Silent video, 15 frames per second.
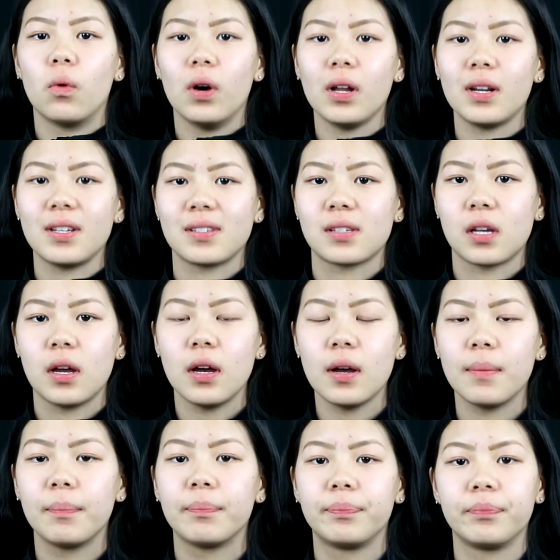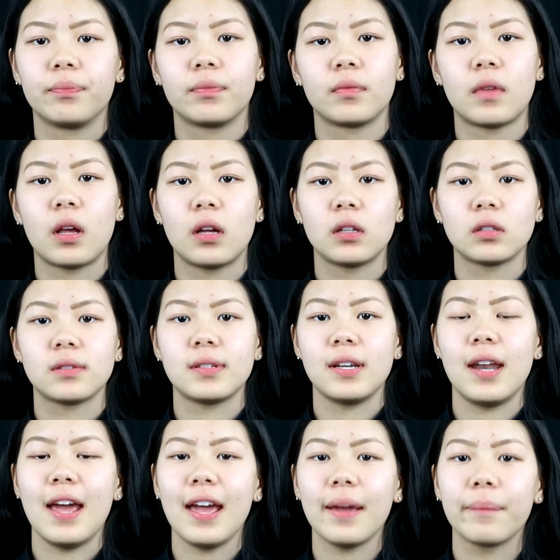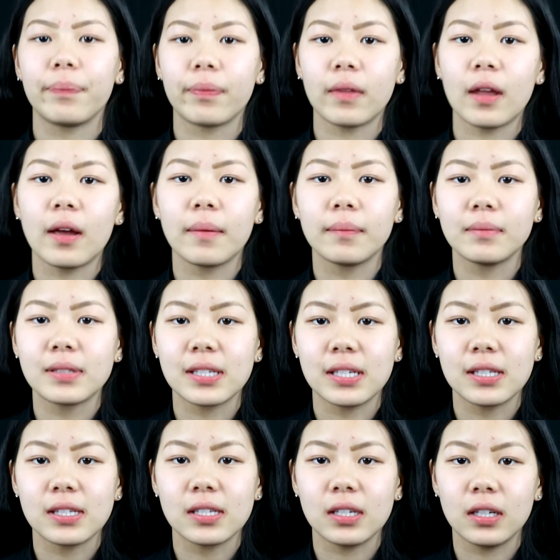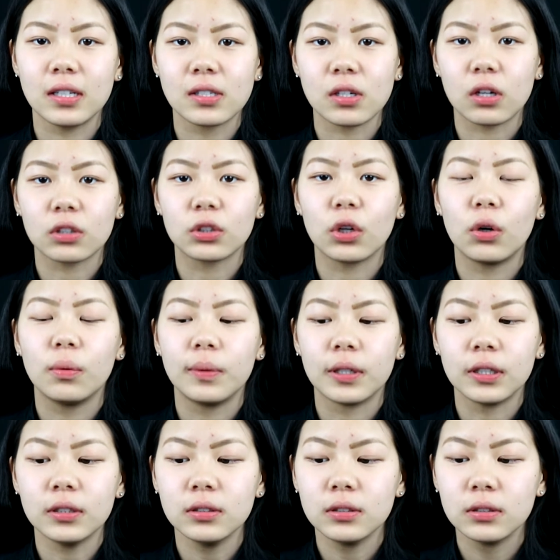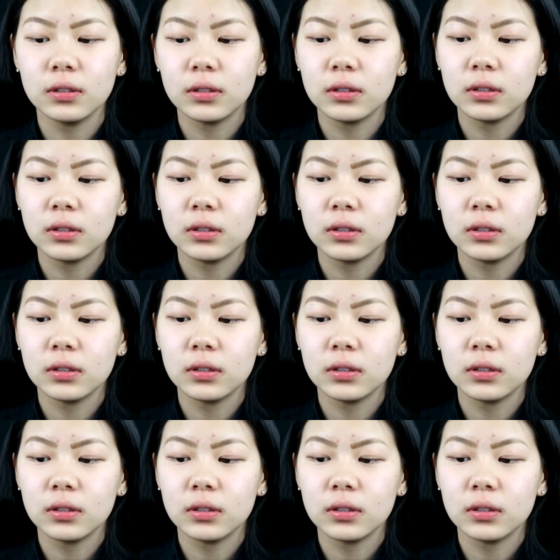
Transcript: What is up today? Since it's October,